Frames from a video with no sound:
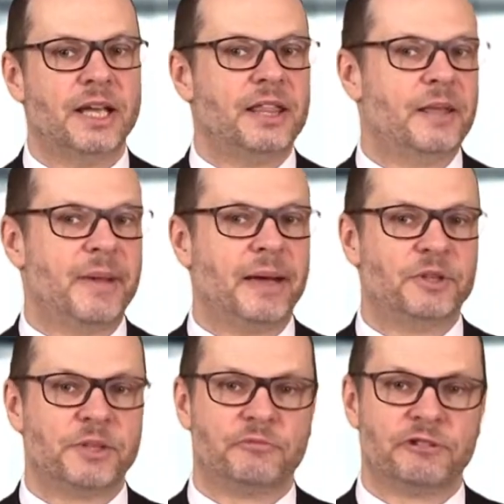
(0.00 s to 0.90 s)
The man
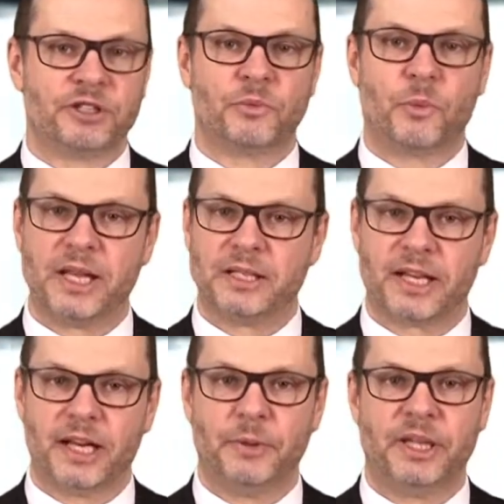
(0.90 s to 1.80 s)
was imprisoned
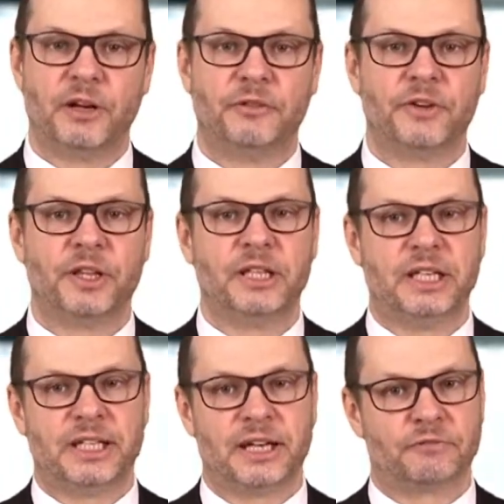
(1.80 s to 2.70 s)
Wednesday with no further
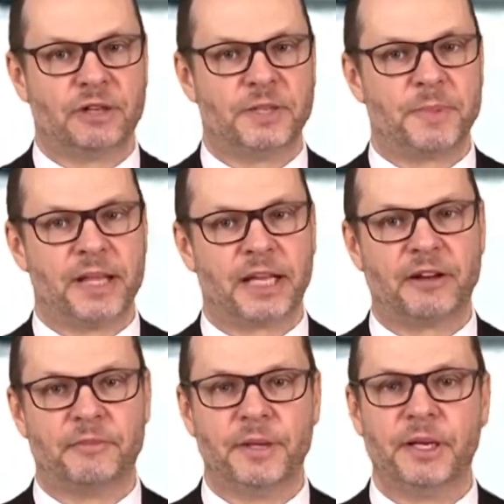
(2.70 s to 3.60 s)
details released by the
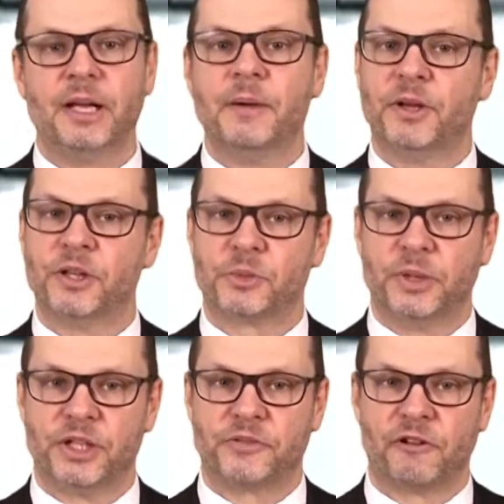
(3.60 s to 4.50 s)
government, but the
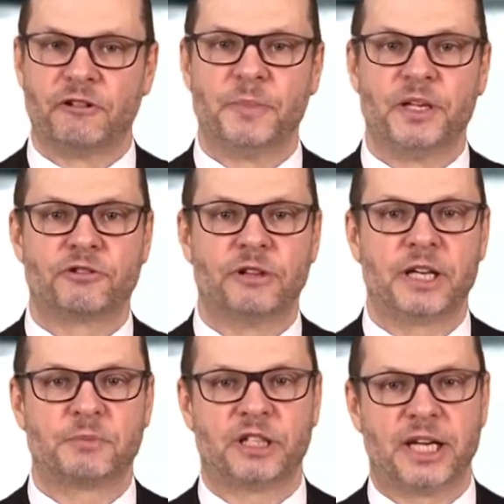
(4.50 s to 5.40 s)
Swedish Foreign Ministry has
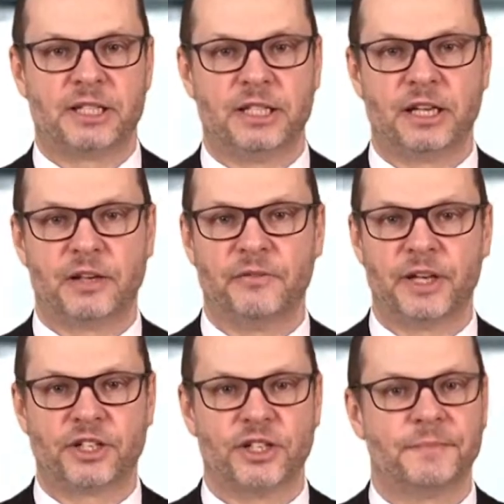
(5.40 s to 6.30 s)
protested the
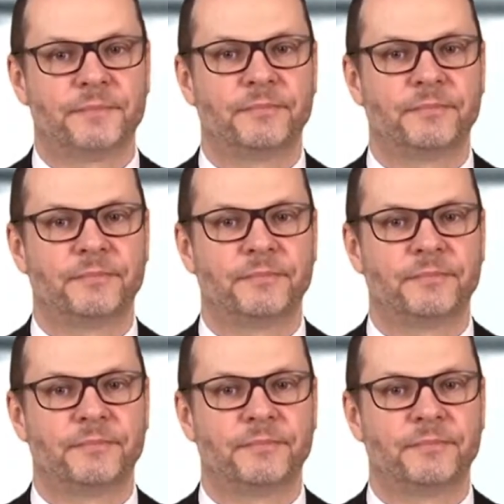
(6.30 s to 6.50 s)
conviction.